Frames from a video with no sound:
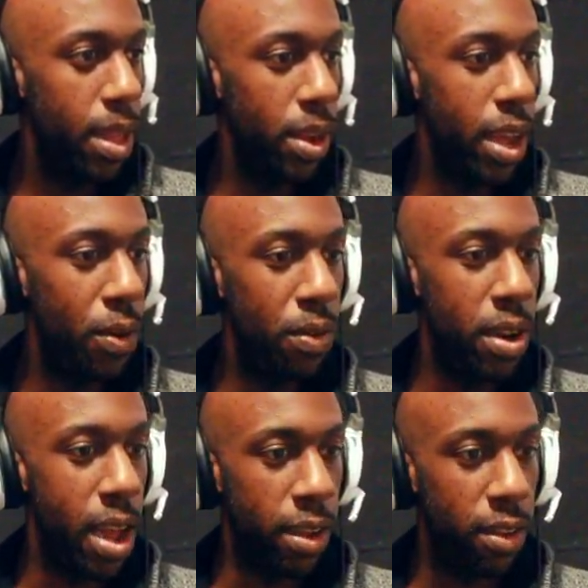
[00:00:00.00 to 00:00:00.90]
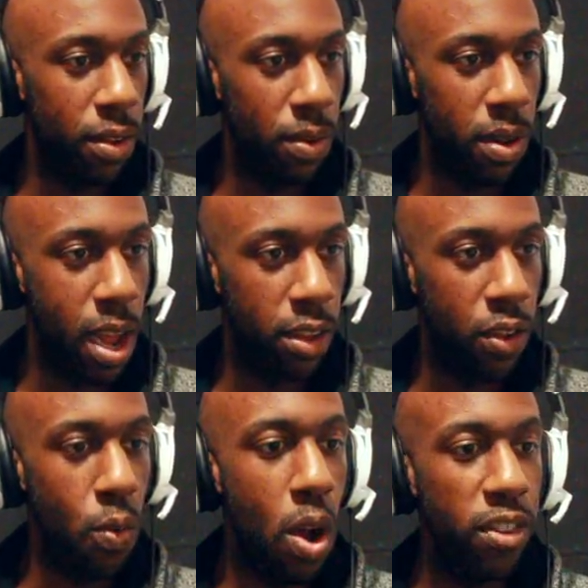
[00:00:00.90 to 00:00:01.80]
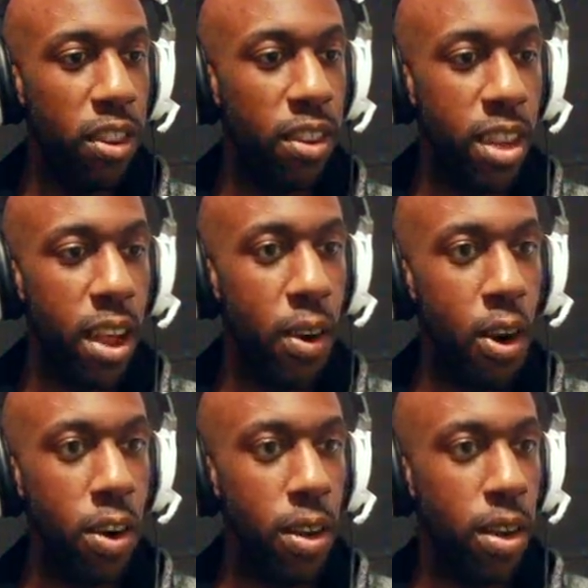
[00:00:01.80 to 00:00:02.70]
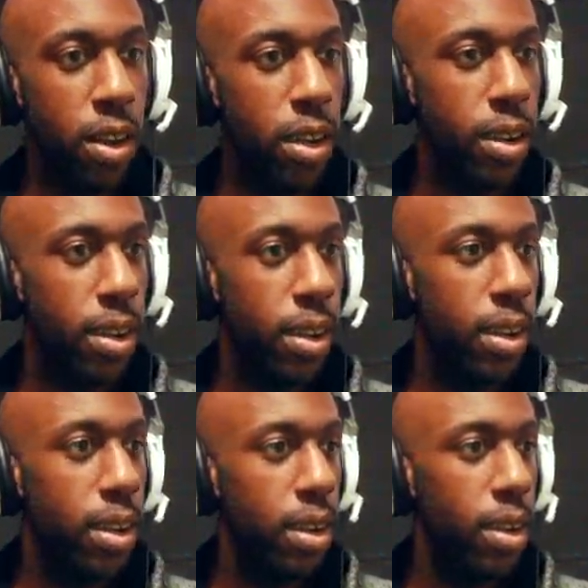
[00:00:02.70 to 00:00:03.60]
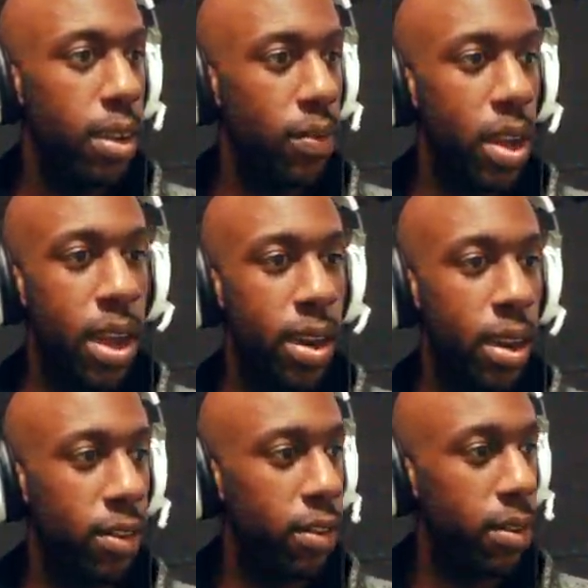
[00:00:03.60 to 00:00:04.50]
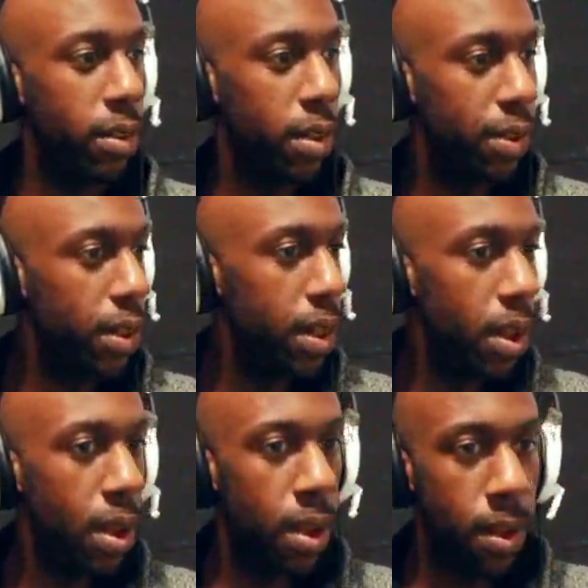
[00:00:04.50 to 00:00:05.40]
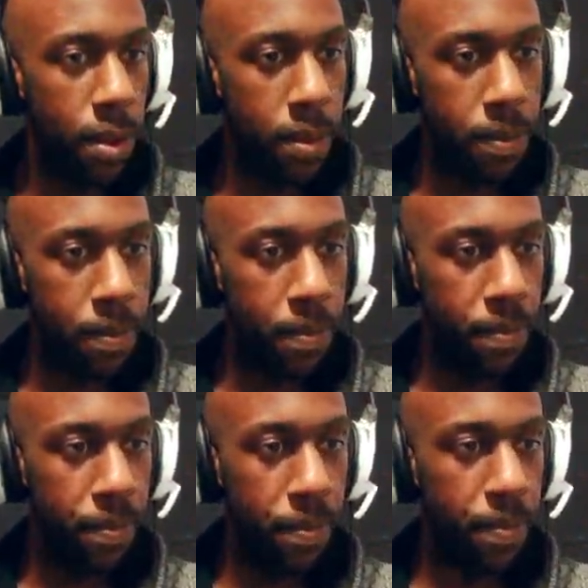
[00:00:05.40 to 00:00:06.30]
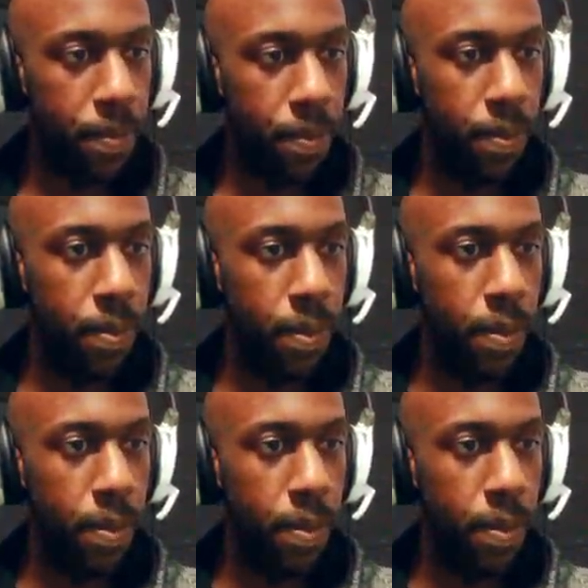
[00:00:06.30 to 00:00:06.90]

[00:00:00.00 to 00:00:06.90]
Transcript: Okay, who's next? Who's next? Who wants this tear of kindness? Um... Did